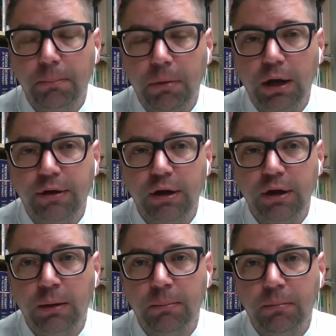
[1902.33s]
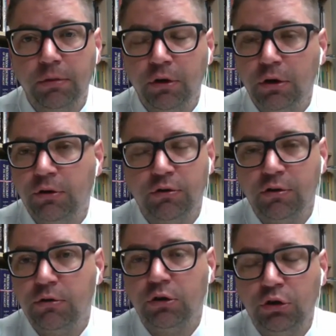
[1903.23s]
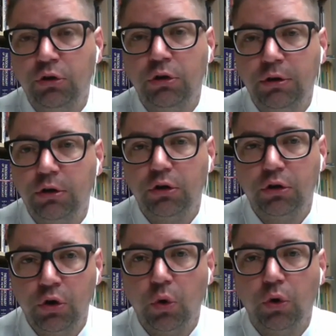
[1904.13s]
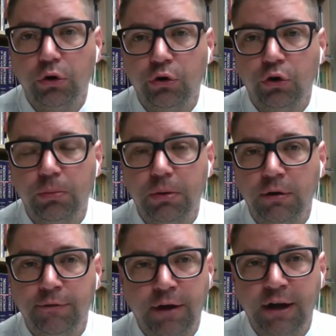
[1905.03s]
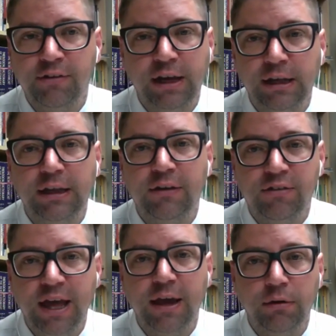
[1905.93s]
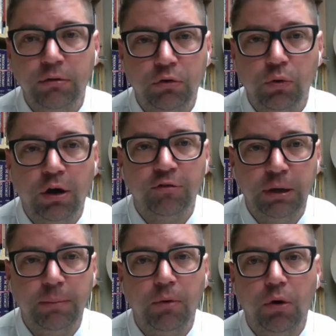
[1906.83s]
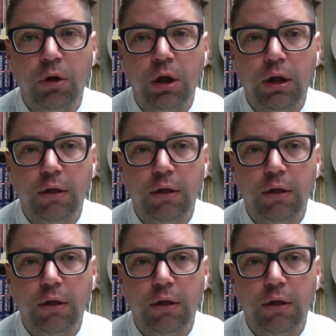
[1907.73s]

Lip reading: but there's a good core group of, I'd say, at least 10, 12 people